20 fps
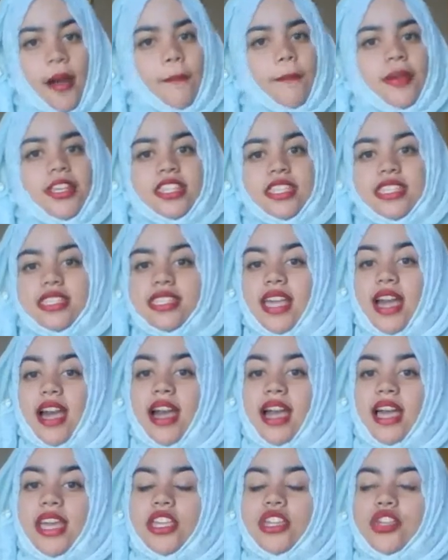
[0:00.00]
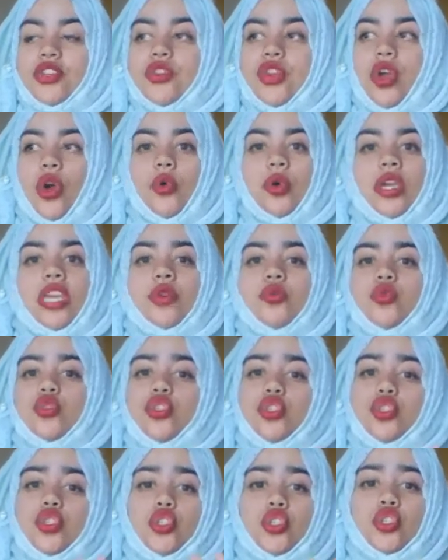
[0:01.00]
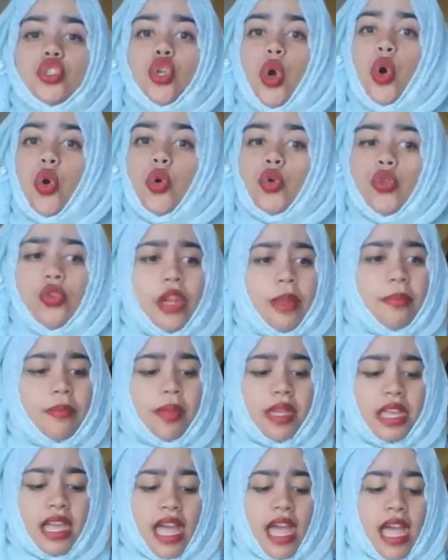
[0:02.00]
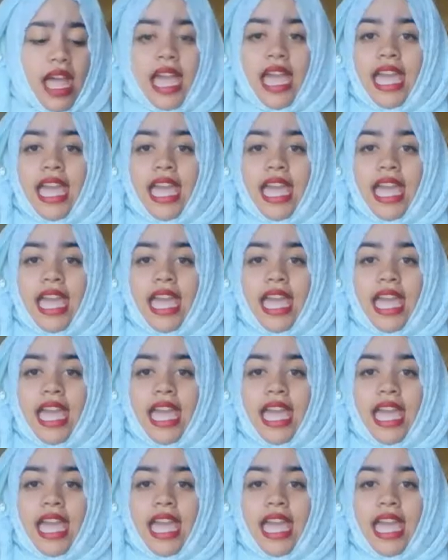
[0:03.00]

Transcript: But this guy, you know, he was just so creepy.